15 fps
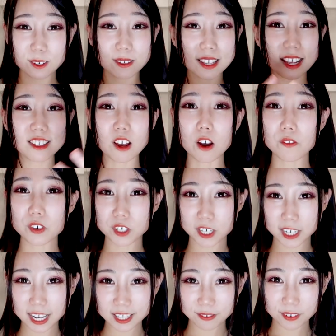So that's all for
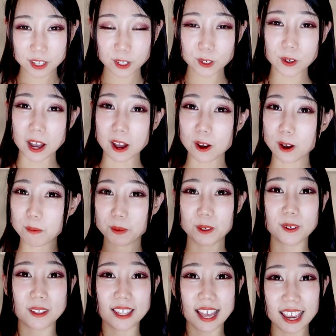today's video. I hope
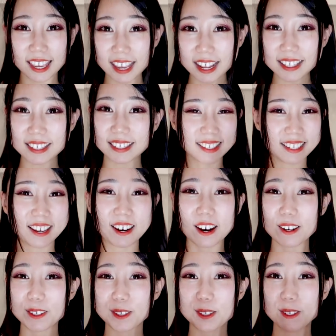you like it. There
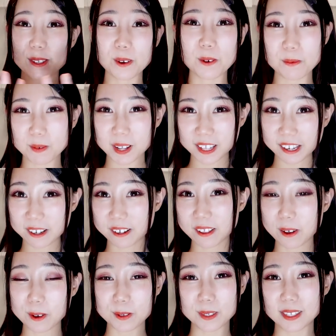are so many
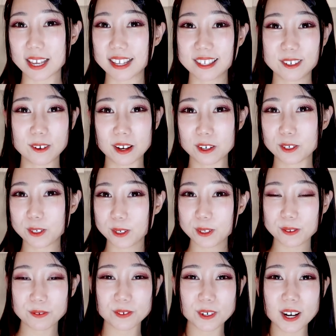clothes that you can
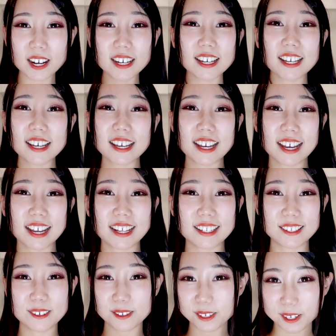choose from,
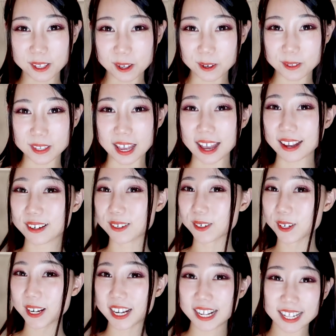and those clothes are
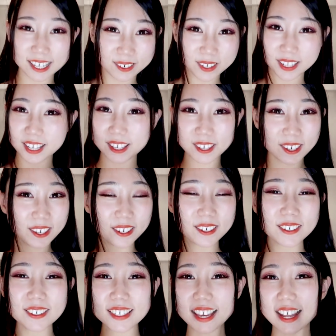really really
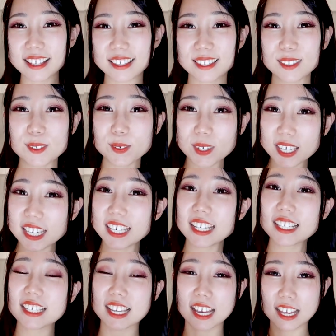cute and
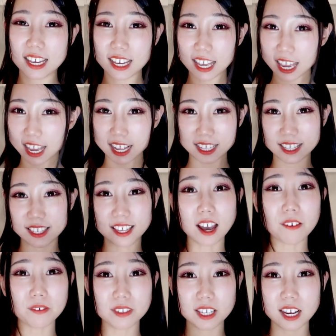sweet and
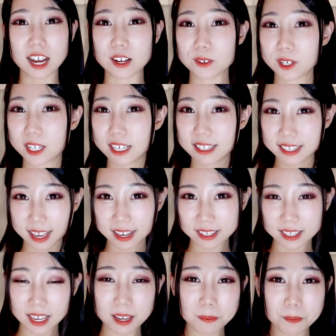soft and are really
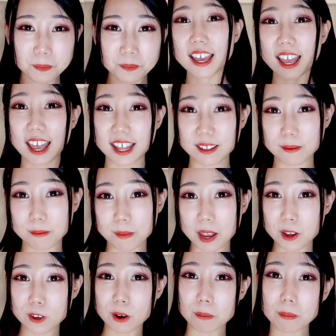sexy and
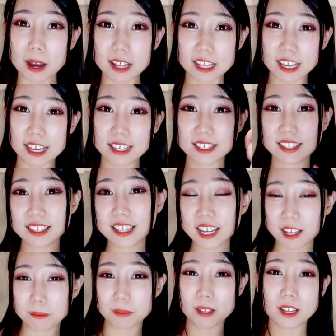make your body
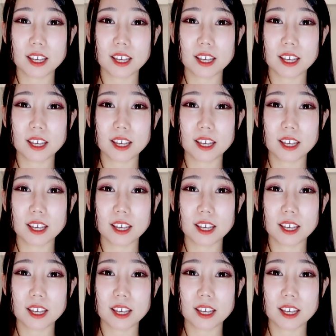slim.